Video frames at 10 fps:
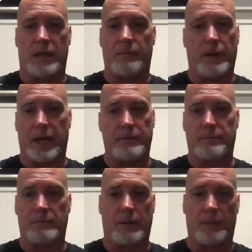
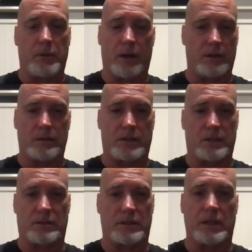my brother and
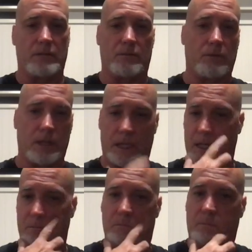sister didn't
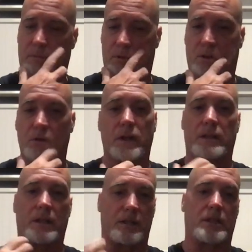really do it
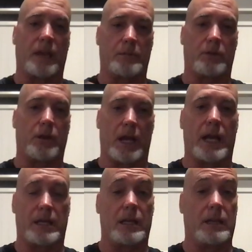to the same degree I
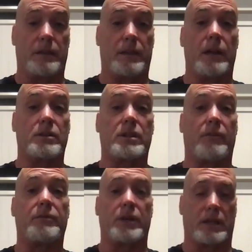did, and they're
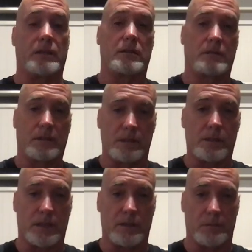suffering
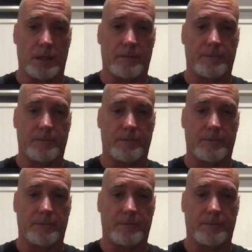considerably.